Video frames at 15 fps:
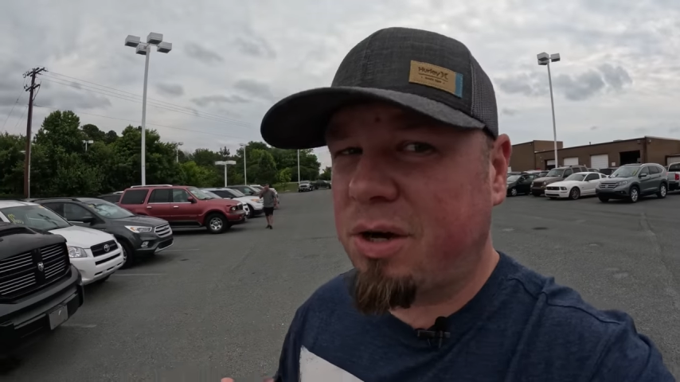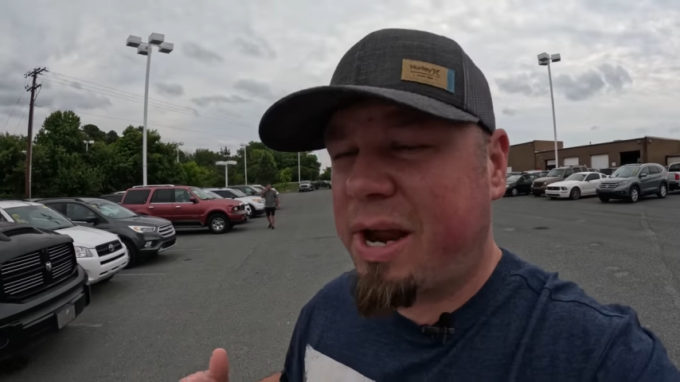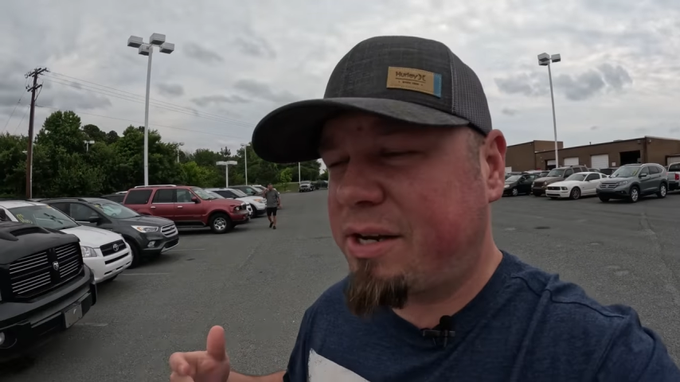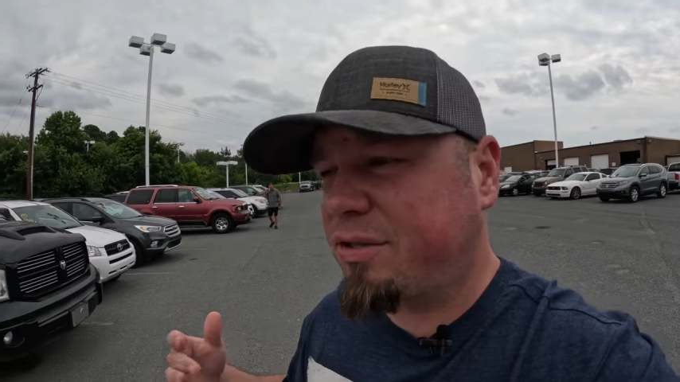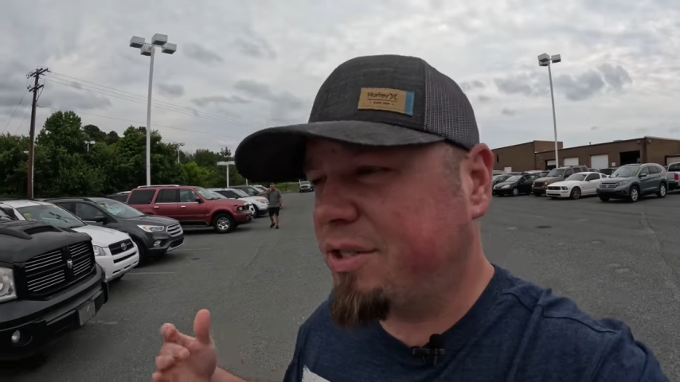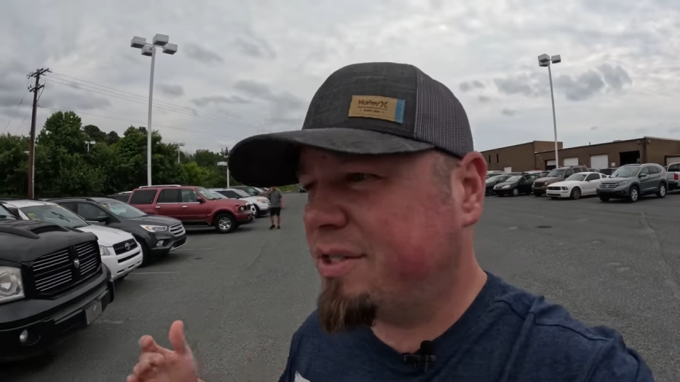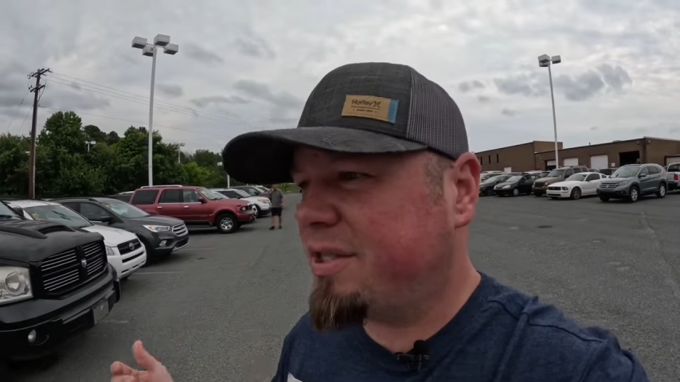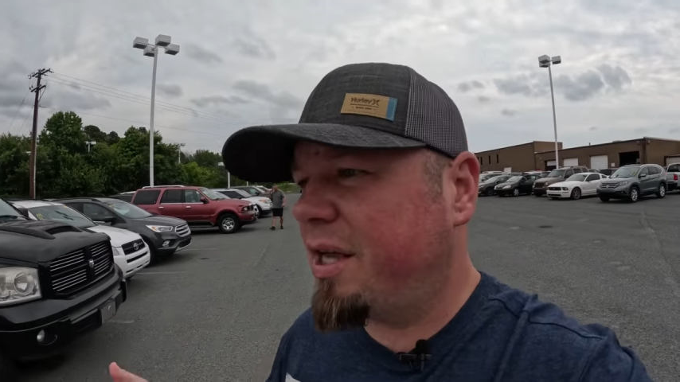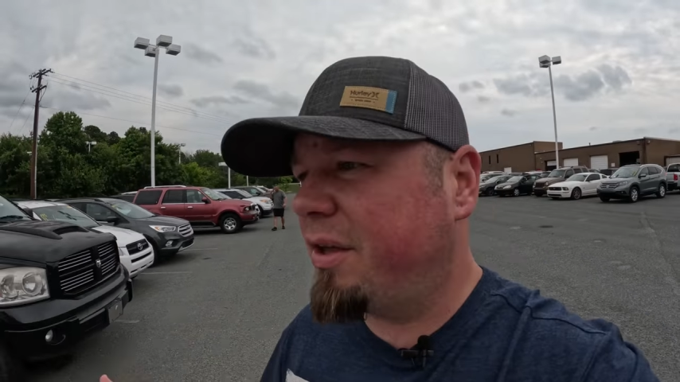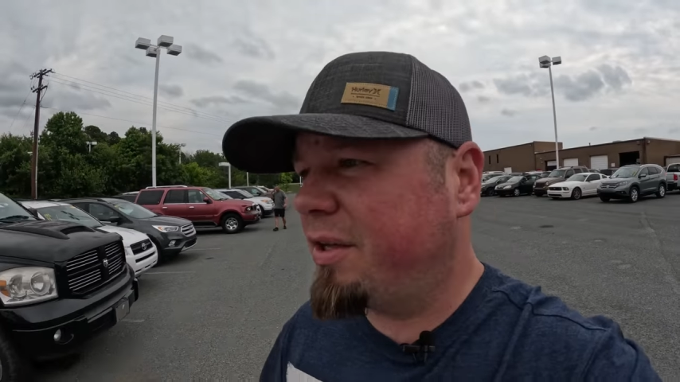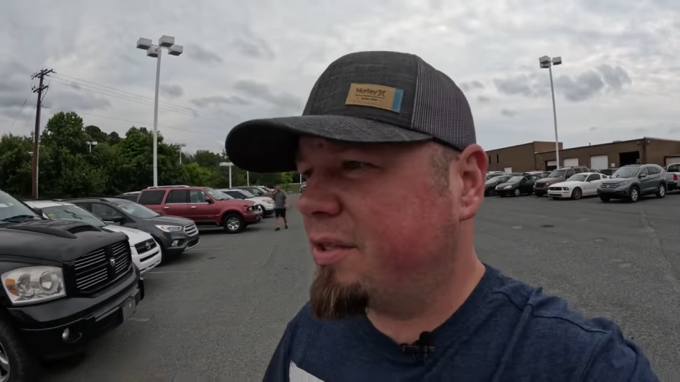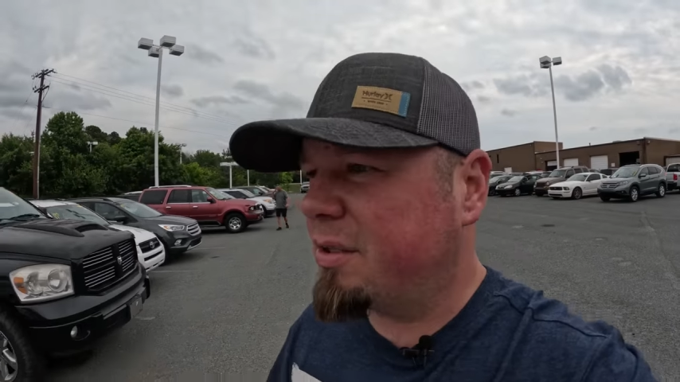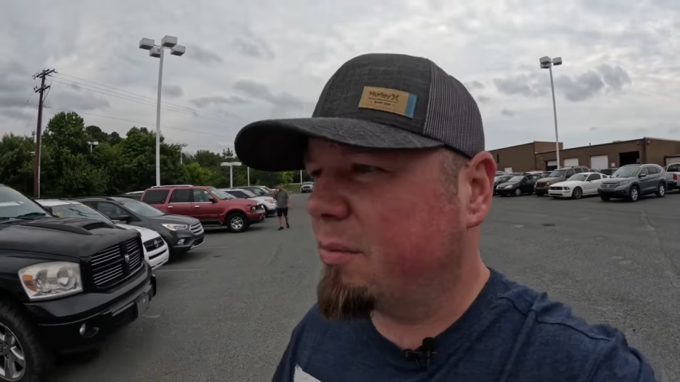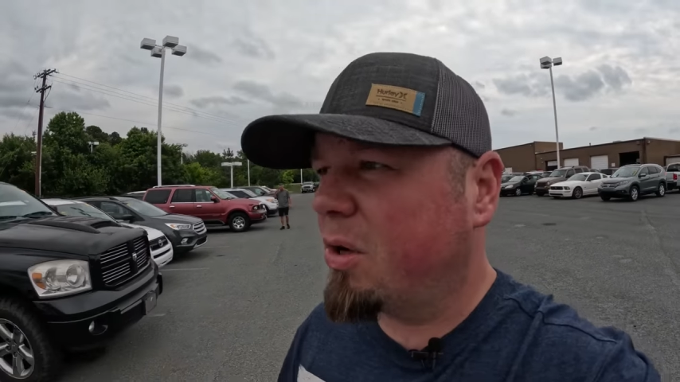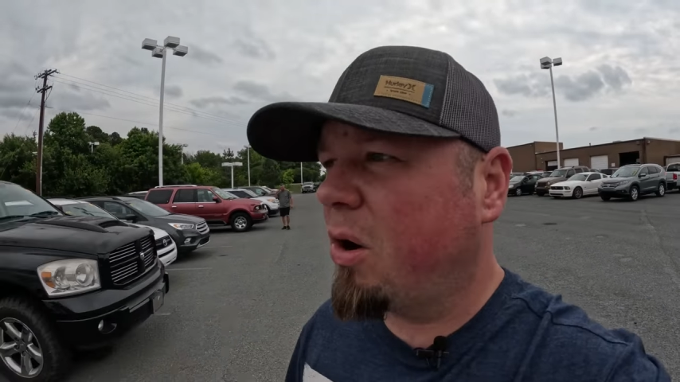are actually
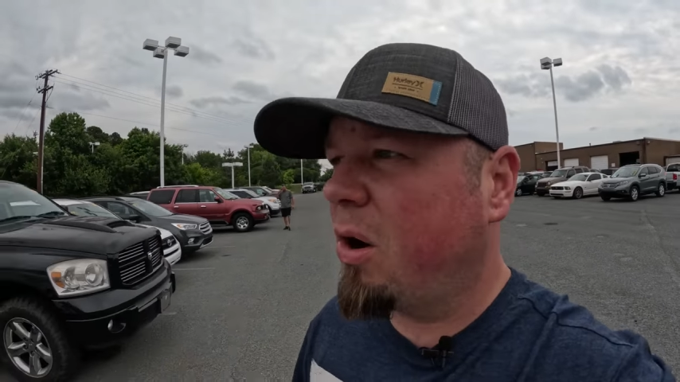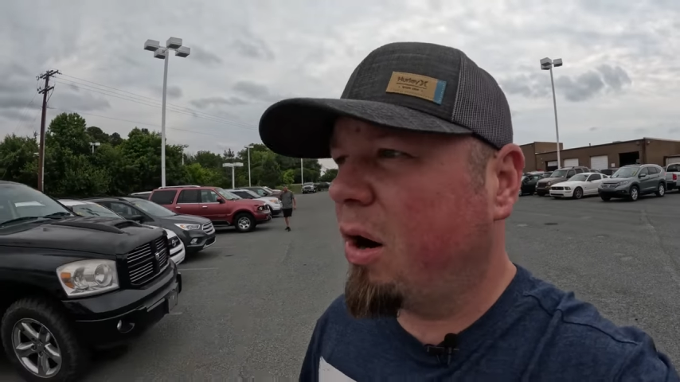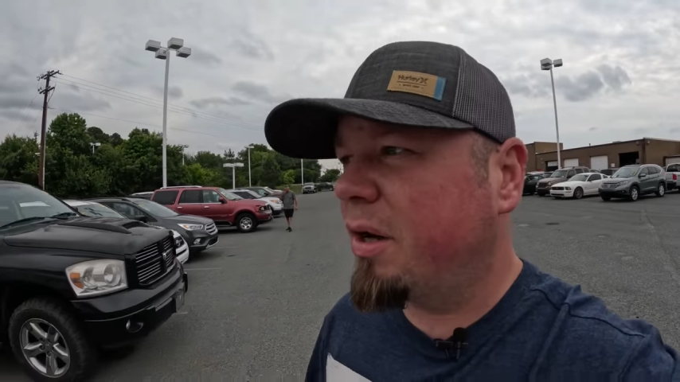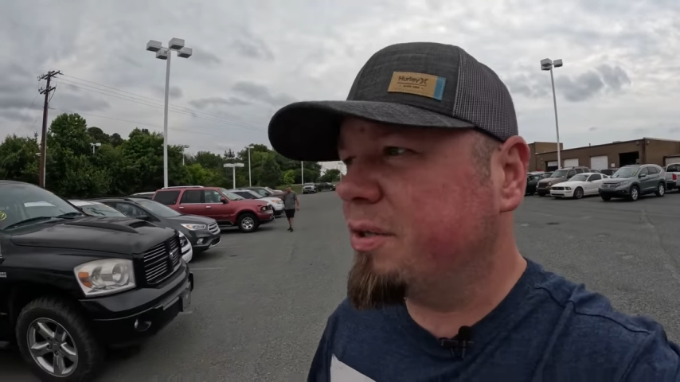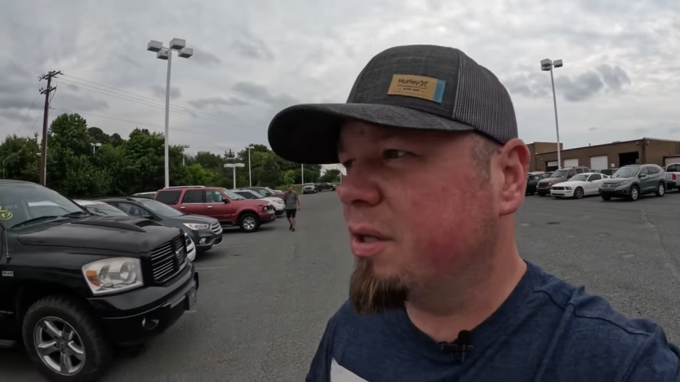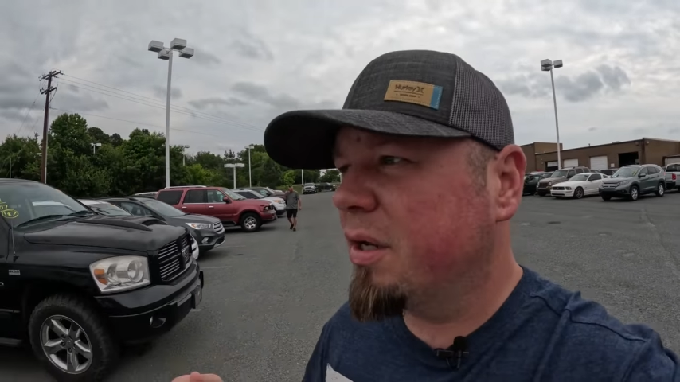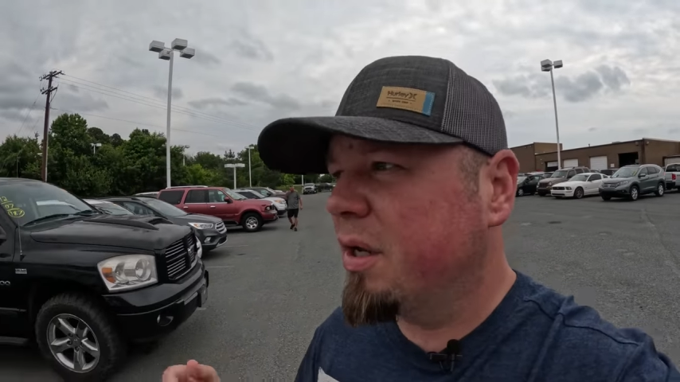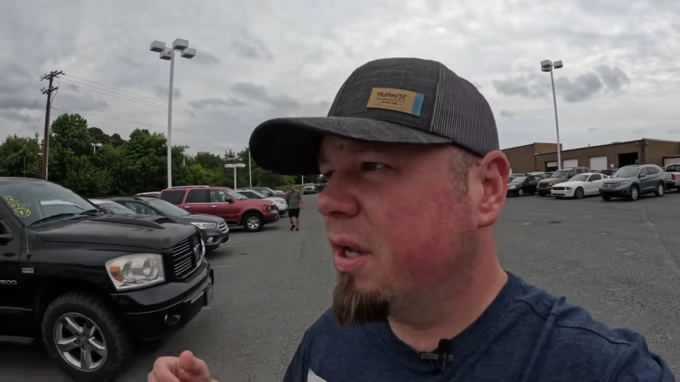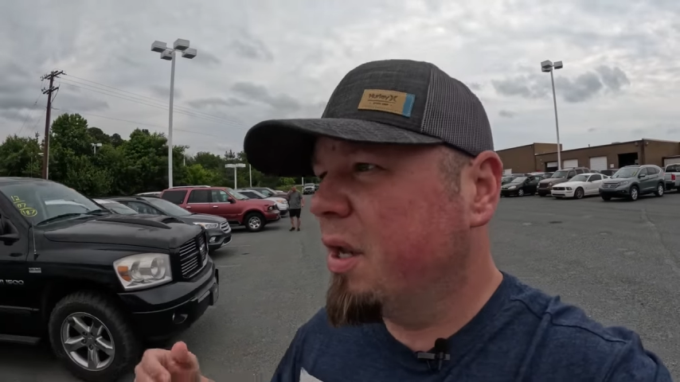selling some cars